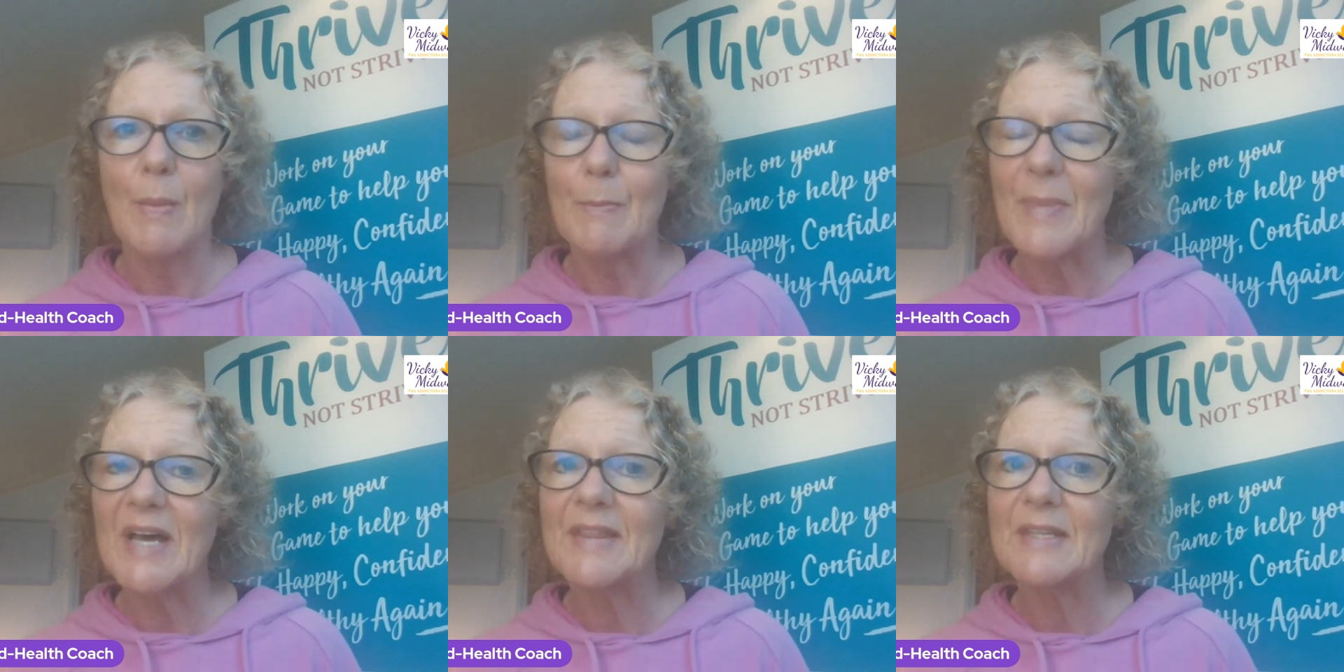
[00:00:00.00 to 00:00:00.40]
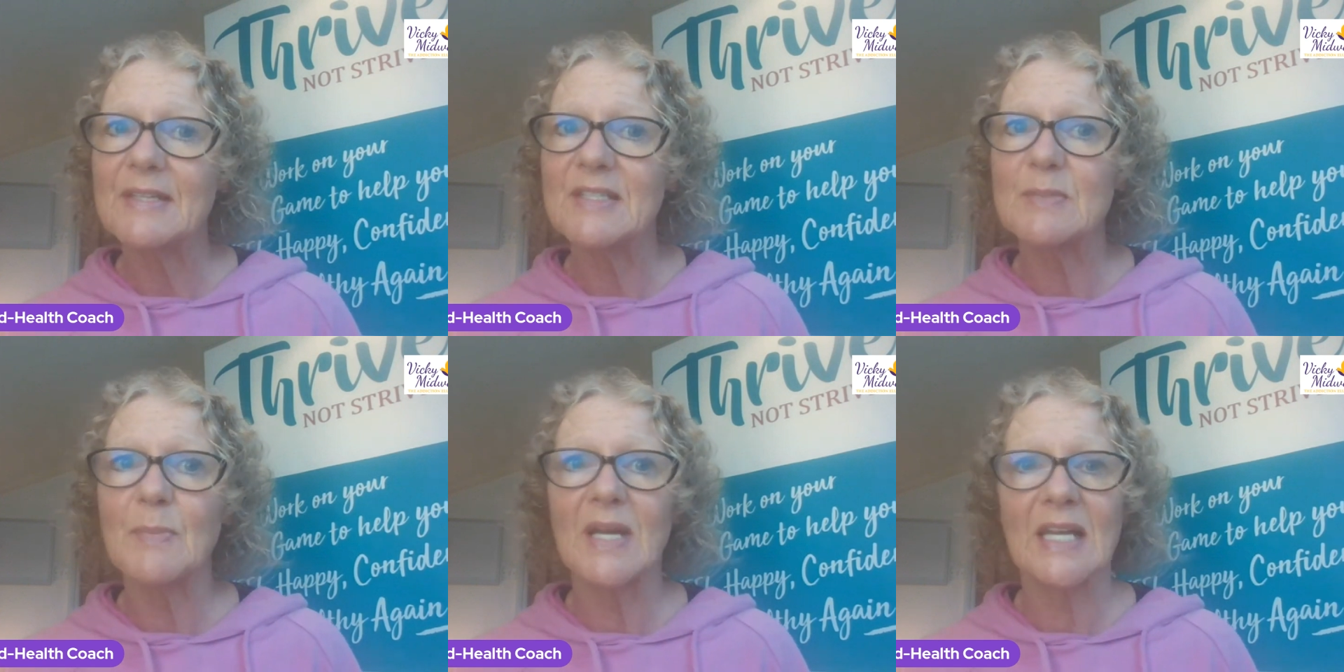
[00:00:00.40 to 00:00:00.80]

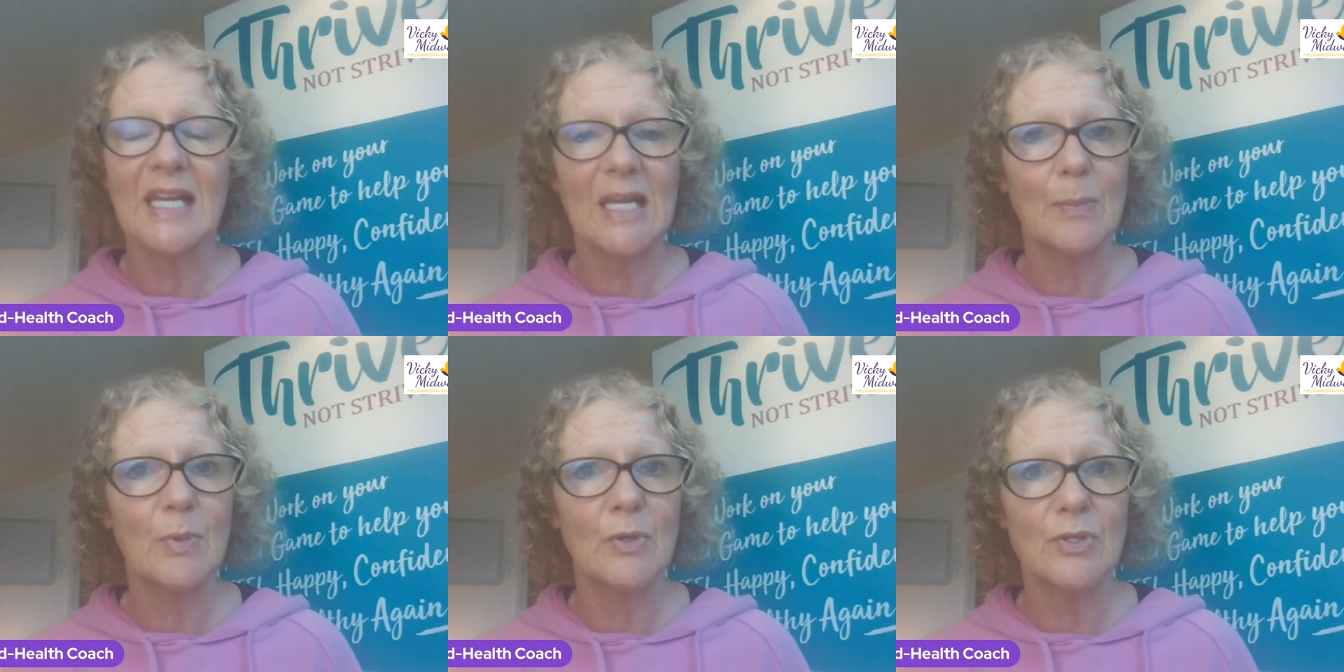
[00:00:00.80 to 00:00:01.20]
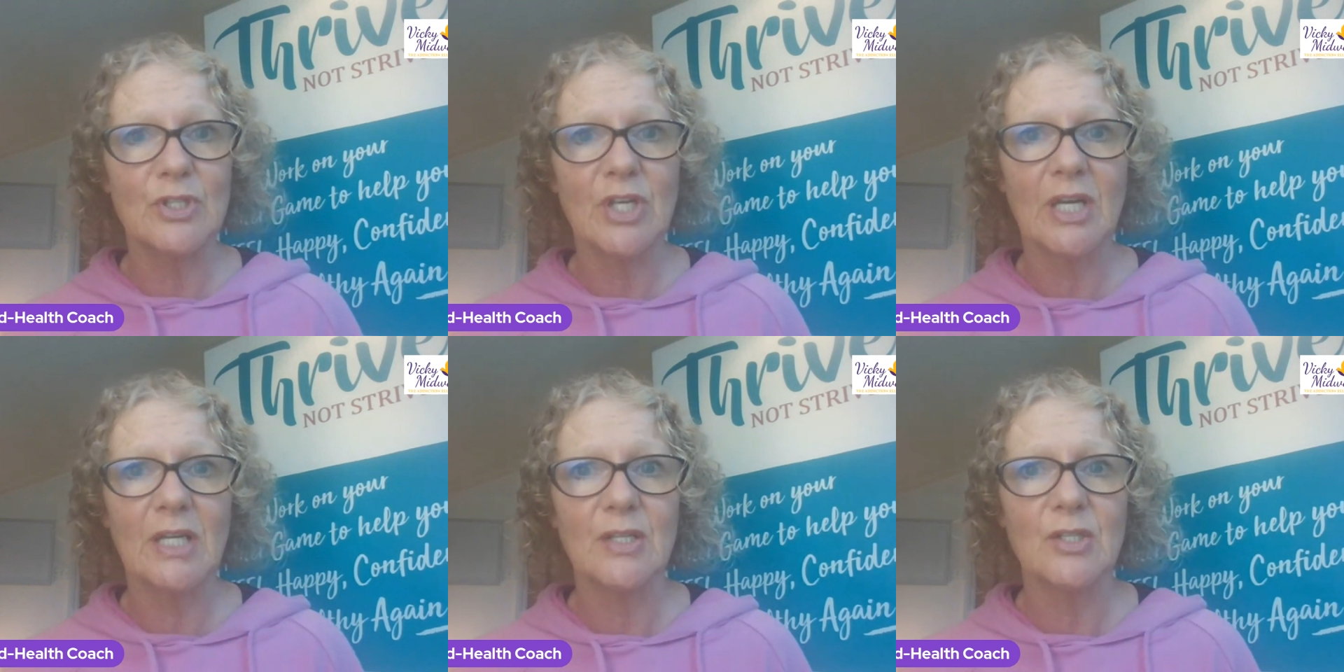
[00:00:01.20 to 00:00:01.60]
Methods may keep on
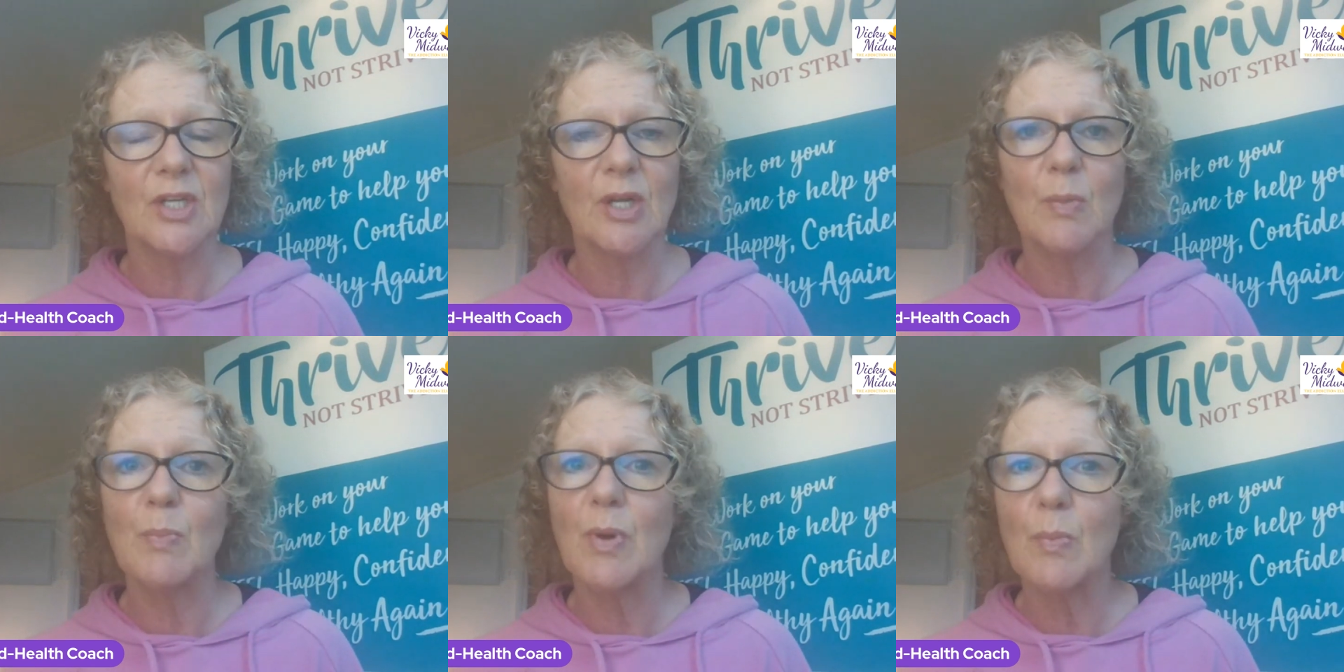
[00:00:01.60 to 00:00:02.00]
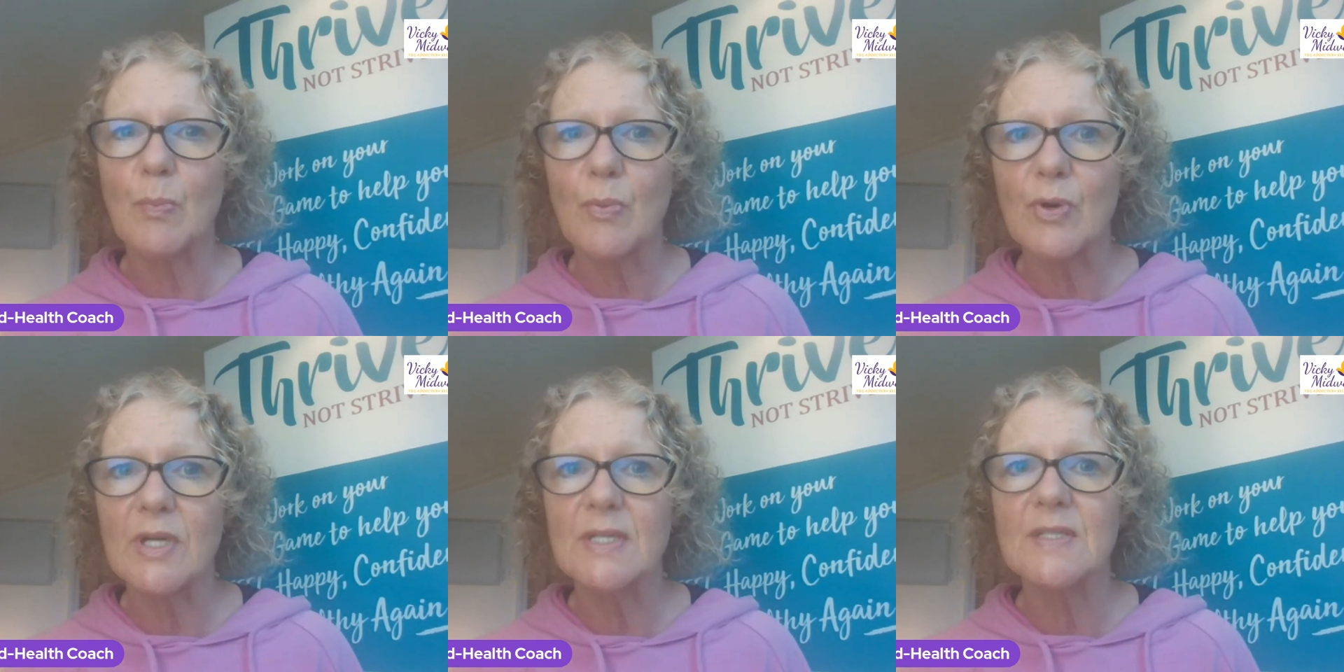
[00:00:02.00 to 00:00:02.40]
changing, but
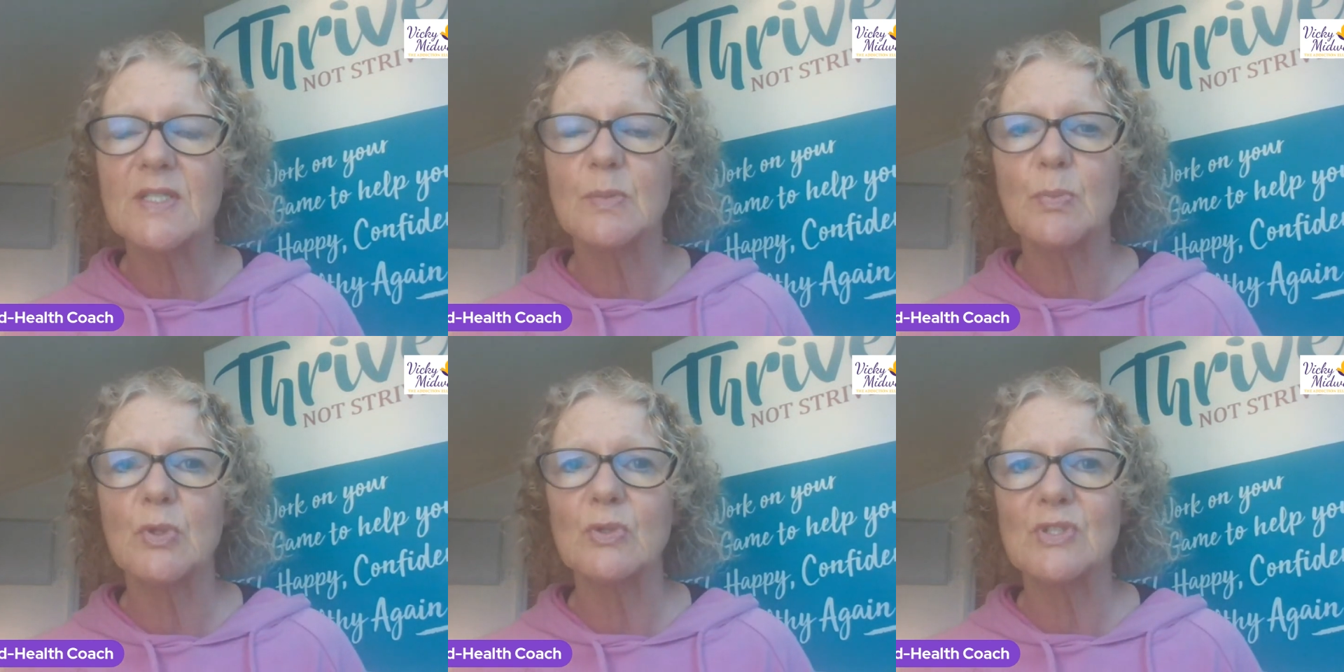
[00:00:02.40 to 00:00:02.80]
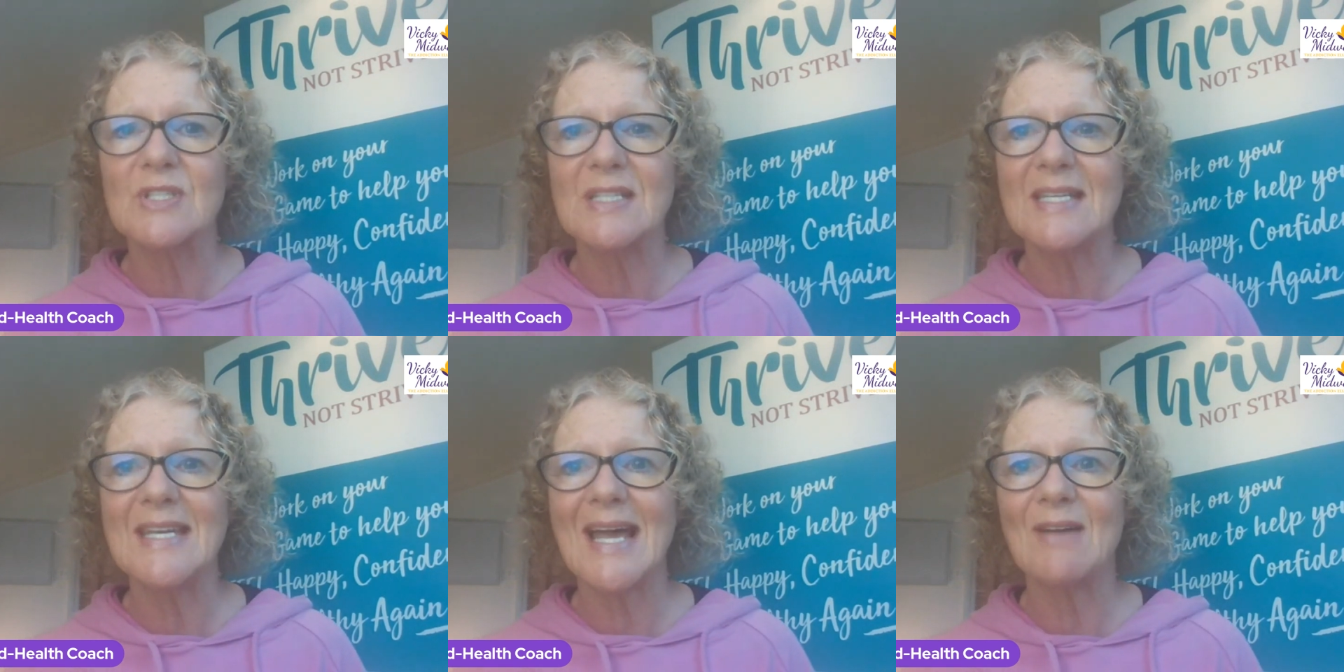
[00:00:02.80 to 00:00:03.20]
principles
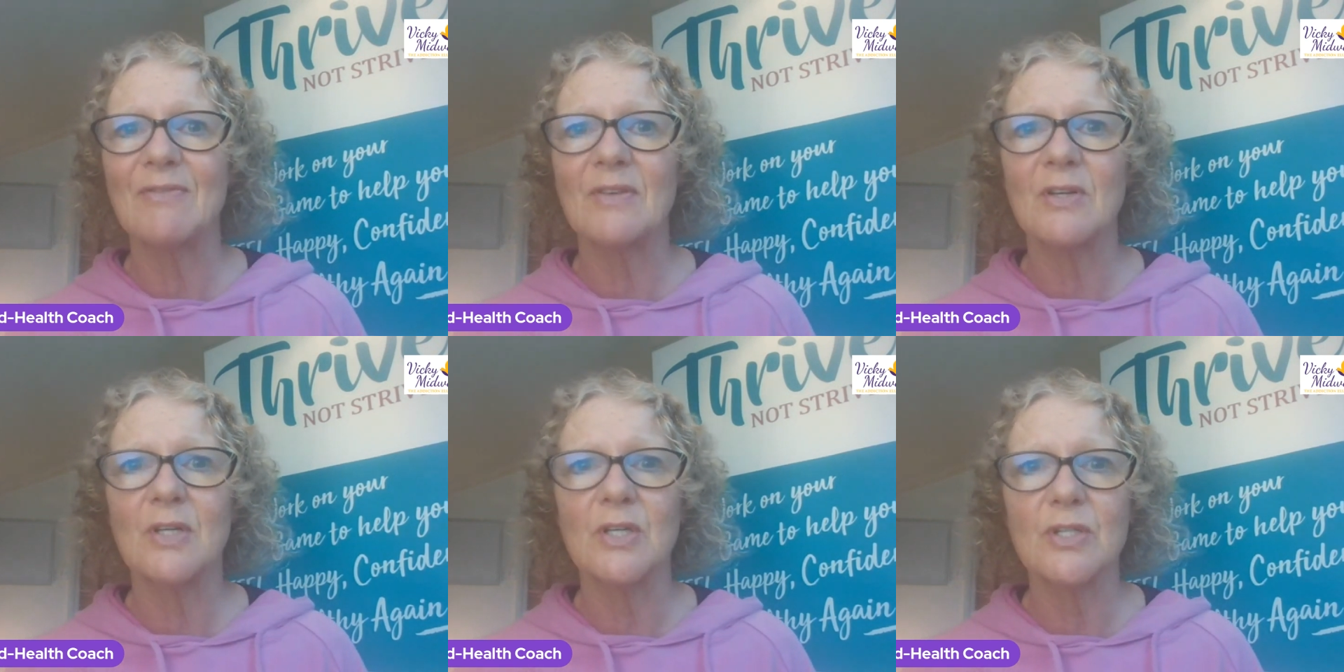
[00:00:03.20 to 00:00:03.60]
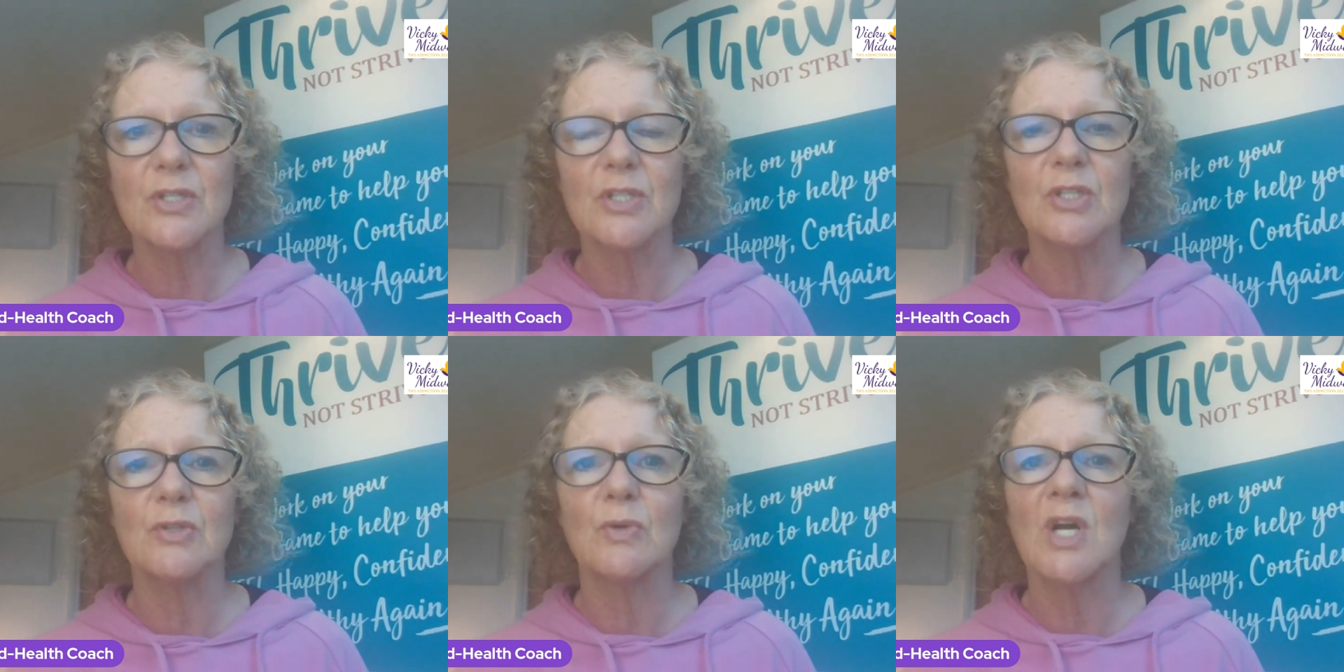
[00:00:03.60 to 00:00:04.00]
never
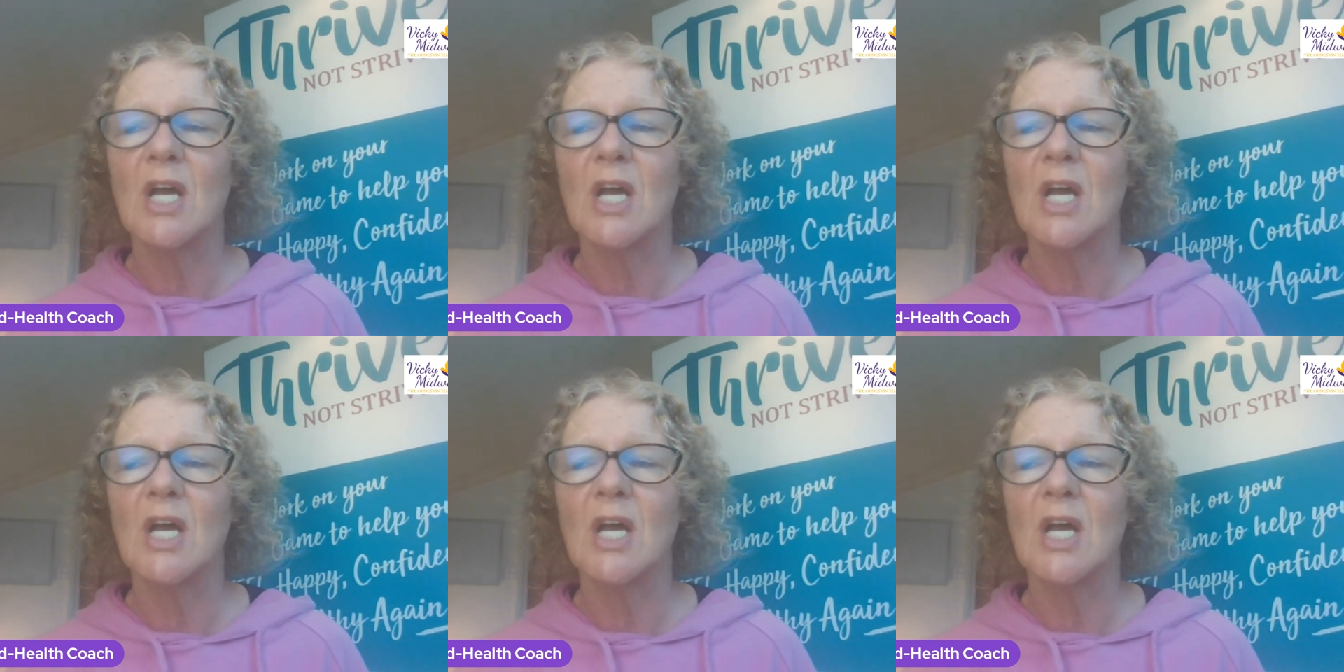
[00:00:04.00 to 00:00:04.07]
do.